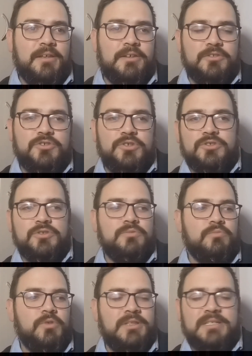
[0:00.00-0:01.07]
Drew to
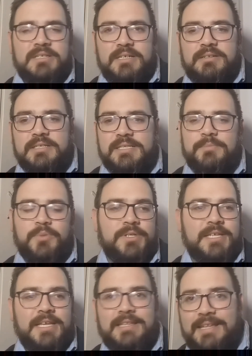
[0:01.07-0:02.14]
win the title at some point
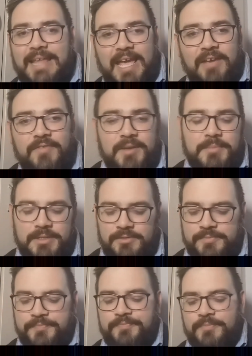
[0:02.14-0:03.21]
again and then have him
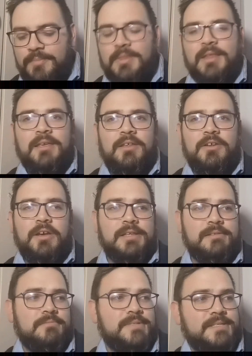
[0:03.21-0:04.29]
and
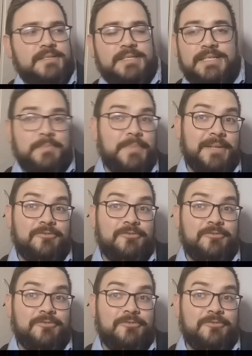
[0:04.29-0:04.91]
then slip in